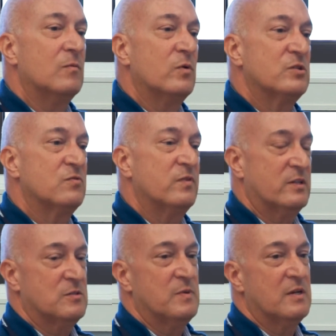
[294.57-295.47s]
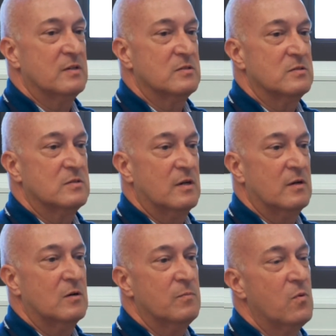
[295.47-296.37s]
Which fits because
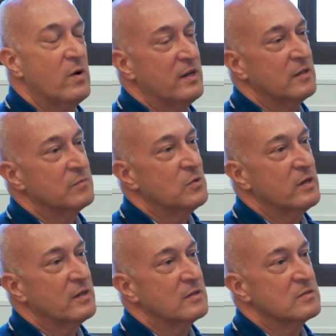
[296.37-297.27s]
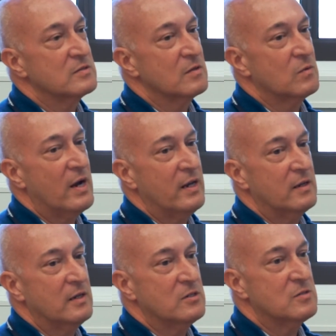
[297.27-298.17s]
her point in the book is that
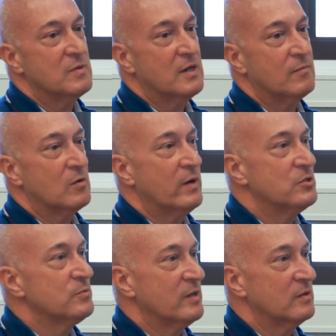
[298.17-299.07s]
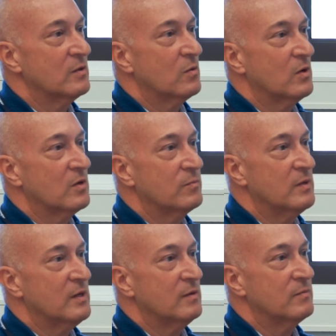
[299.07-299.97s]
writing needs to become a regimen in order to
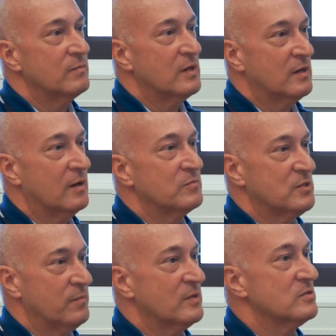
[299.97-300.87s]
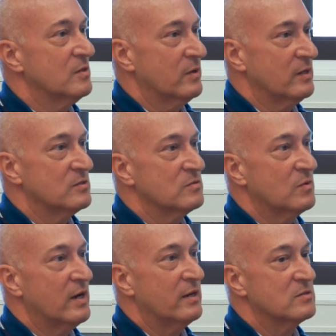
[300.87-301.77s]
become something serious, right?